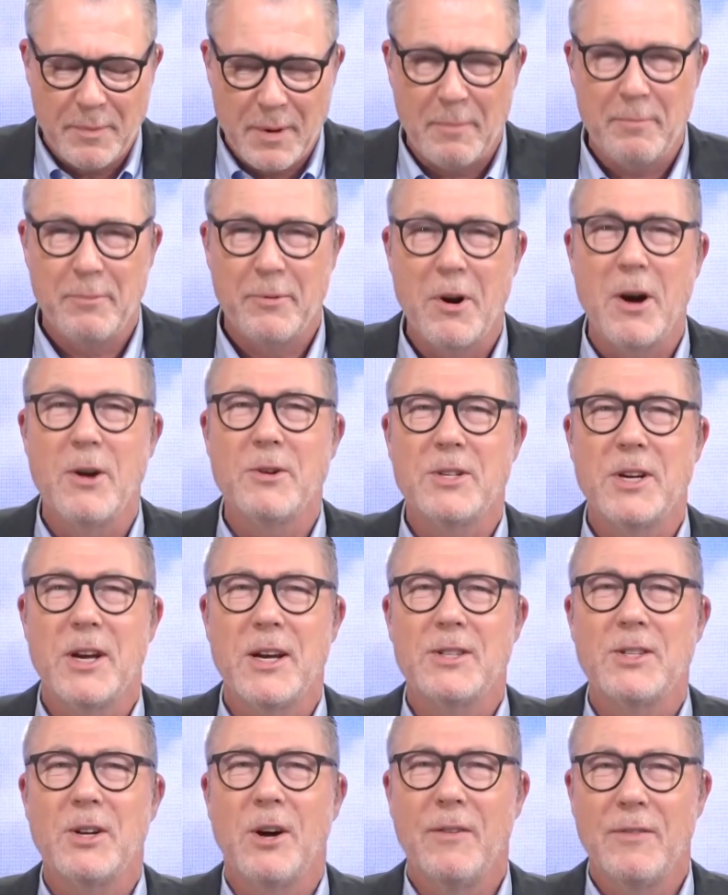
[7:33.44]

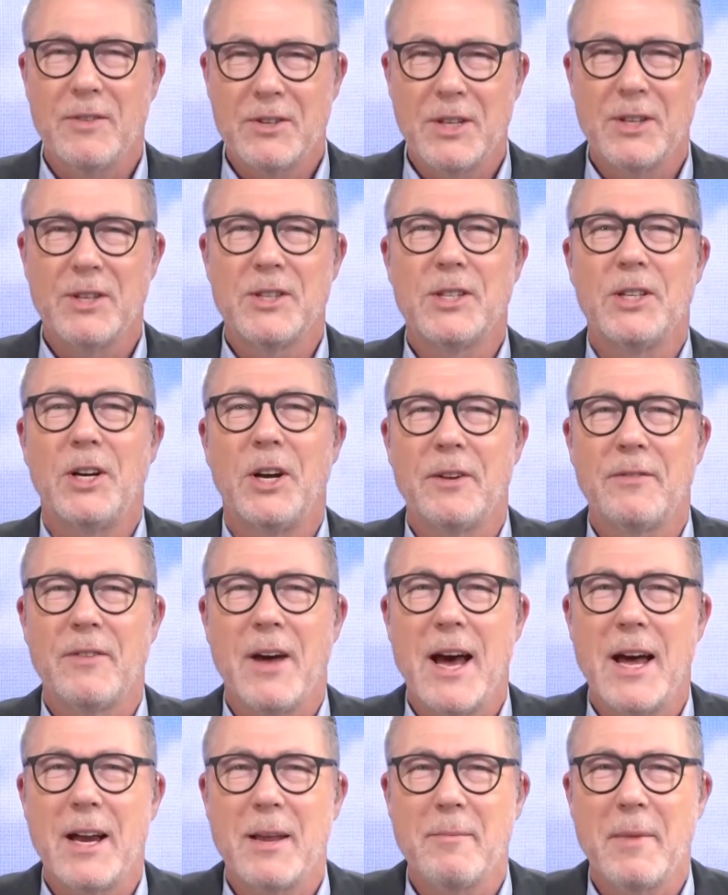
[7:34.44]
protest, obviously there's a lot of
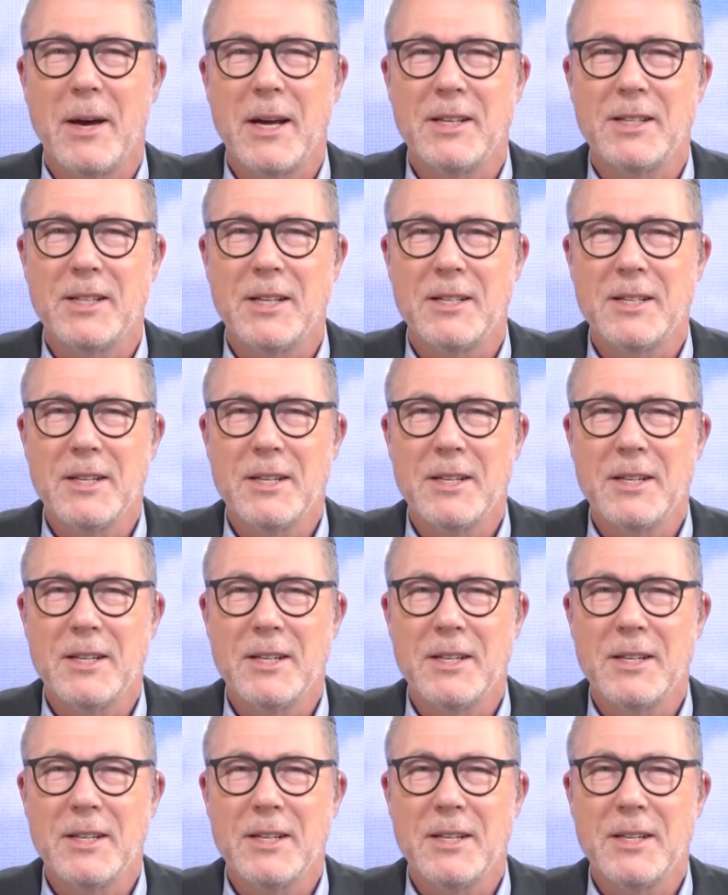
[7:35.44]
animated